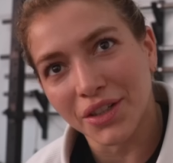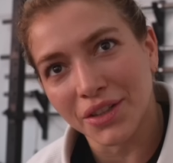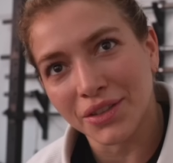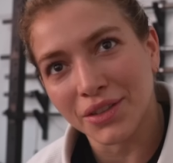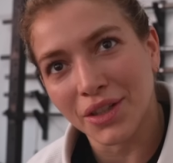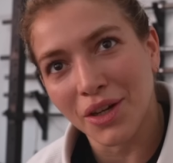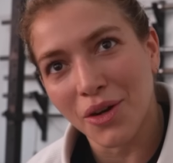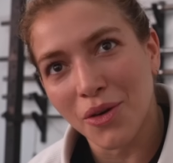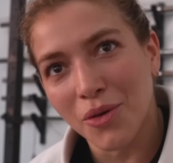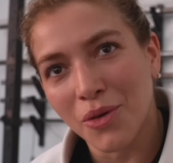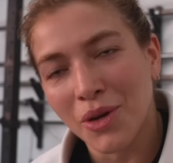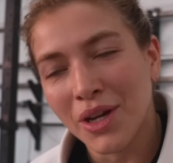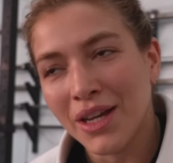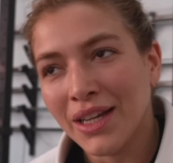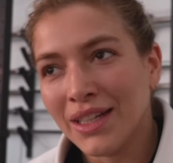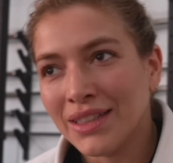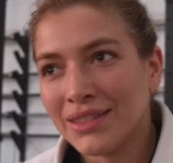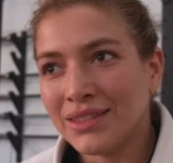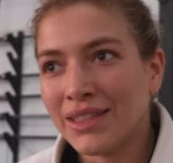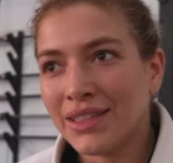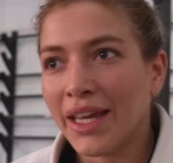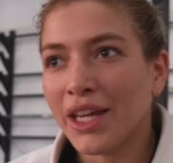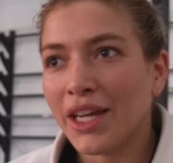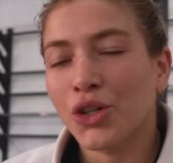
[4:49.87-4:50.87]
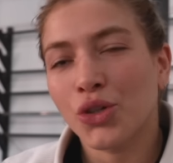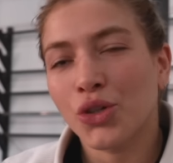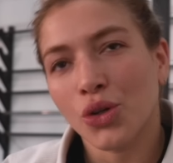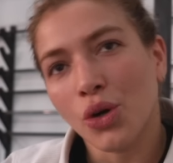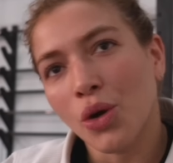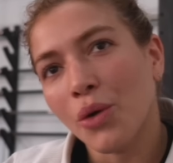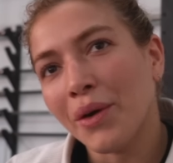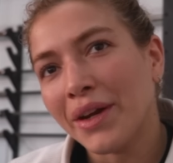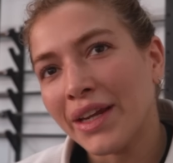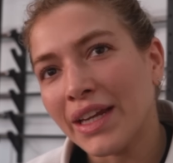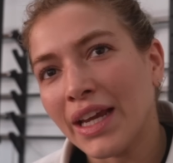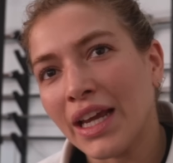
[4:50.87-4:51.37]
you know. They
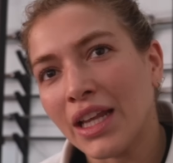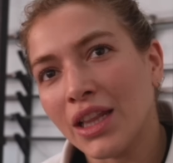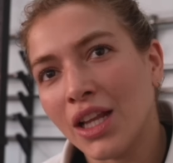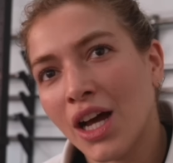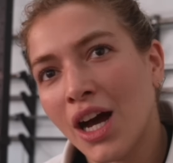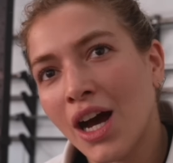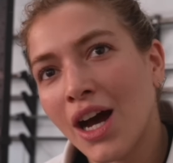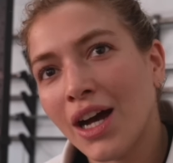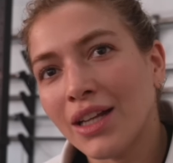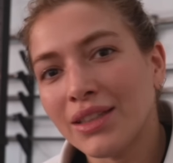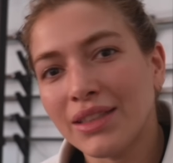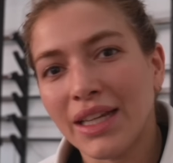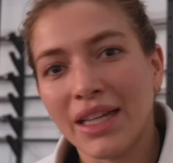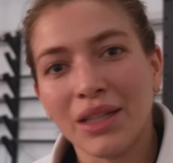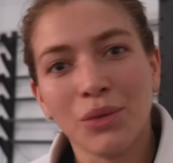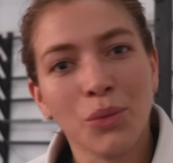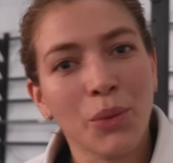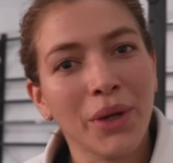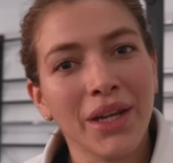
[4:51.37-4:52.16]
growing a lot, and